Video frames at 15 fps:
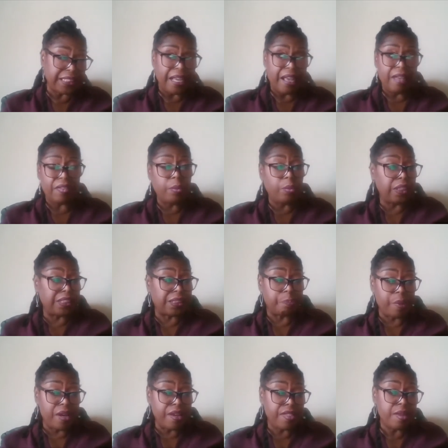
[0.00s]
They wanted to
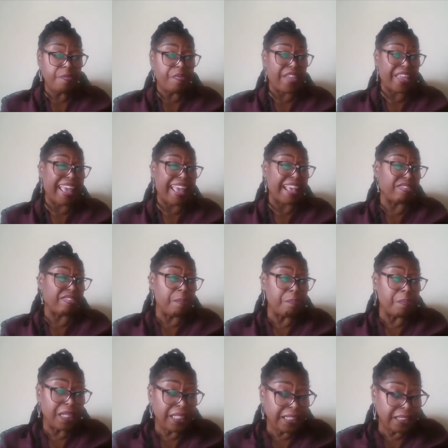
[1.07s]
buy them, they had their
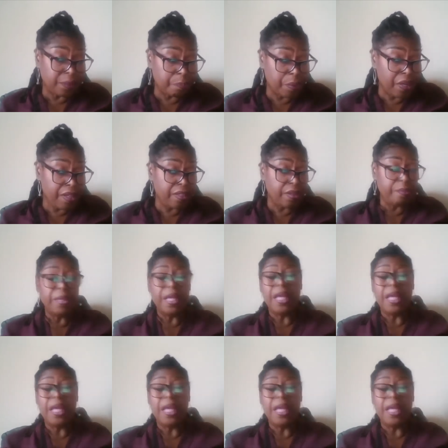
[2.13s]
money to buy them,